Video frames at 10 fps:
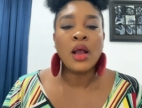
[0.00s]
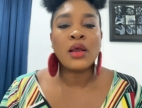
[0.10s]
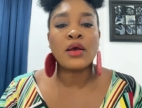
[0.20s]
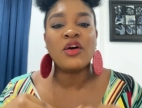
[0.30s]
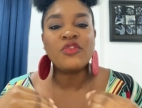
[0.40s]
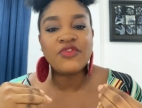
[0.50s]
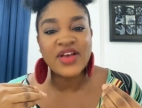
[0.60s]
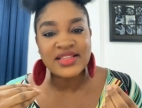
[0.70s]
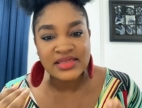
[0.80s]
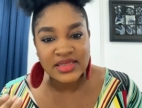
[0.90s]

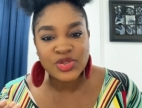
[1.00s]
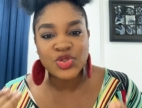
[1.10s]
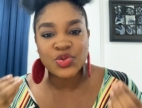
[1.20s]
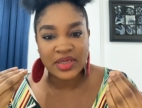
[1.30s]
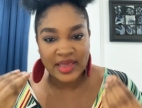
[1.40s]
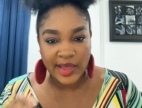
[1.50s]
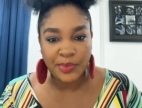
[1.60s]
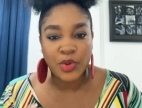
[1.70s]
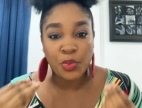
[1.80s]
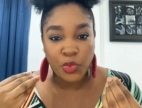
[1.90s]
convert it to a cake
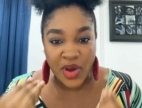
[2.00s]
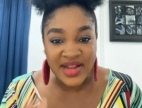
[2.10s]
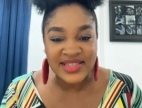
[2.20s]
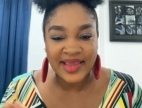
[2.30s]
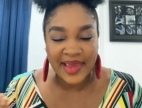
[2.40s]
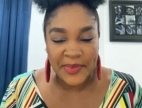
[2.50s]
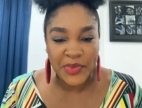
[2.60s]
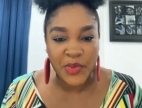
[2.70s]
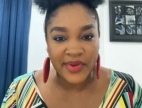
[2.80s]
pop. What is a cake pop?